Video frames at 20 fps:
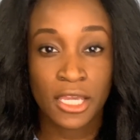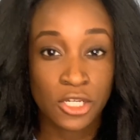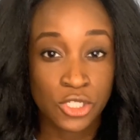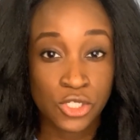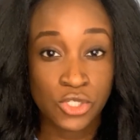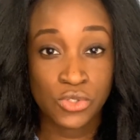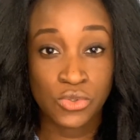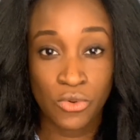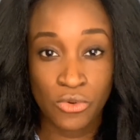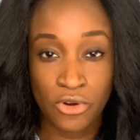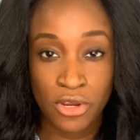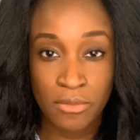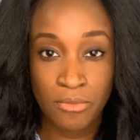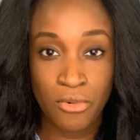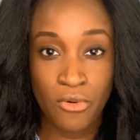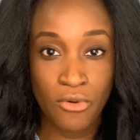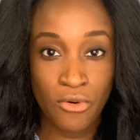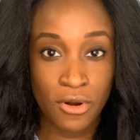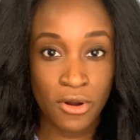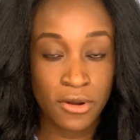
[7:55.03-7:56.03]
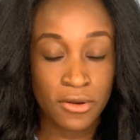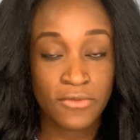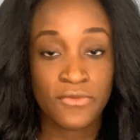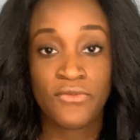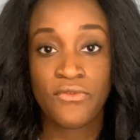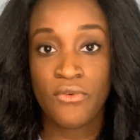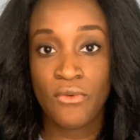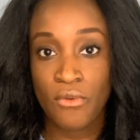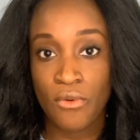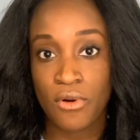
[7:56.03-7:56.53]
a storyboard
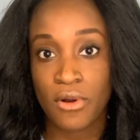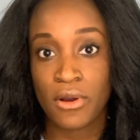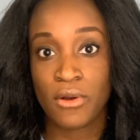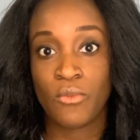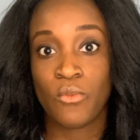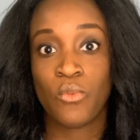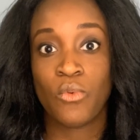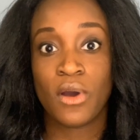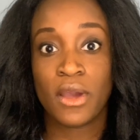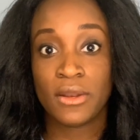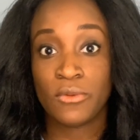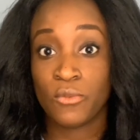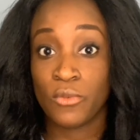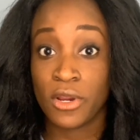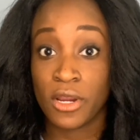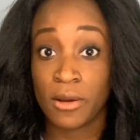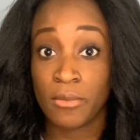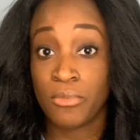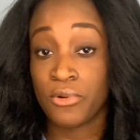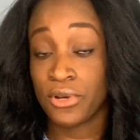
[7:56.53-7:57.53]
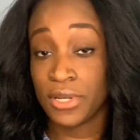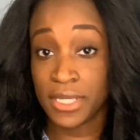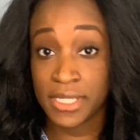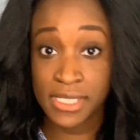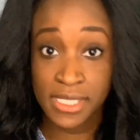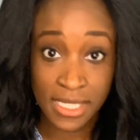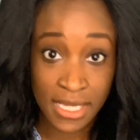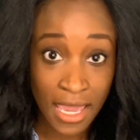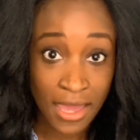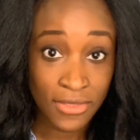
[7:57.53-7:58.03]
for what we're putting
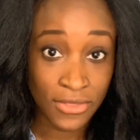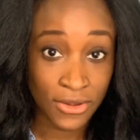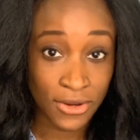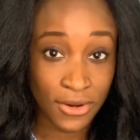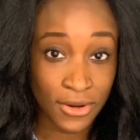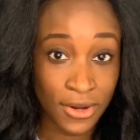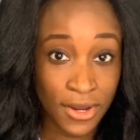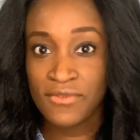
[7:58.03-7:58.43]
together.